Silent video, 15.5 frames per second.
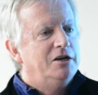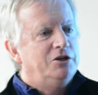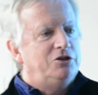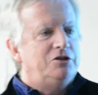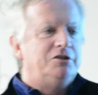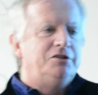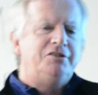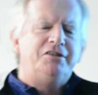
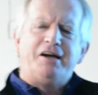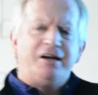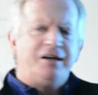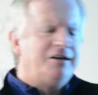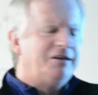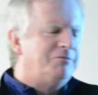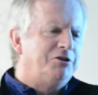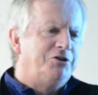So the
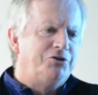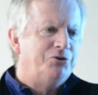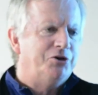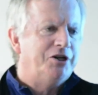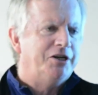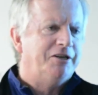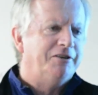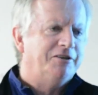tie-in
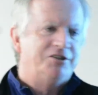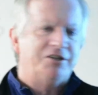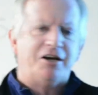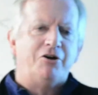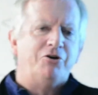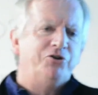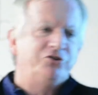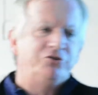between the
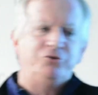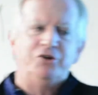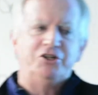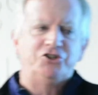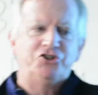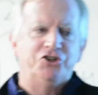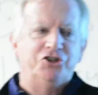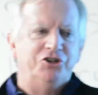towers
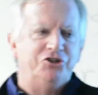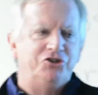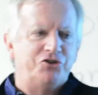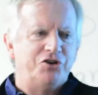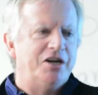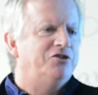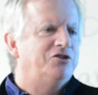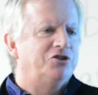question and the
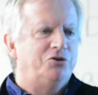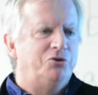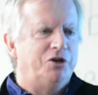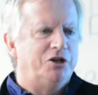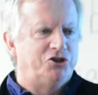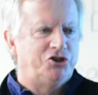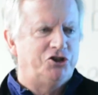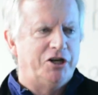transit
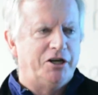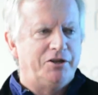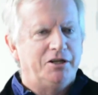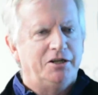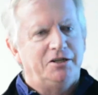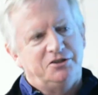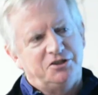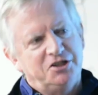question, I
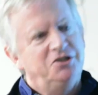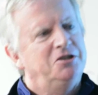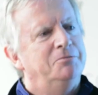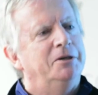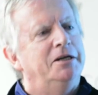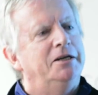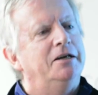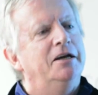think, is
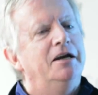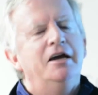intimate,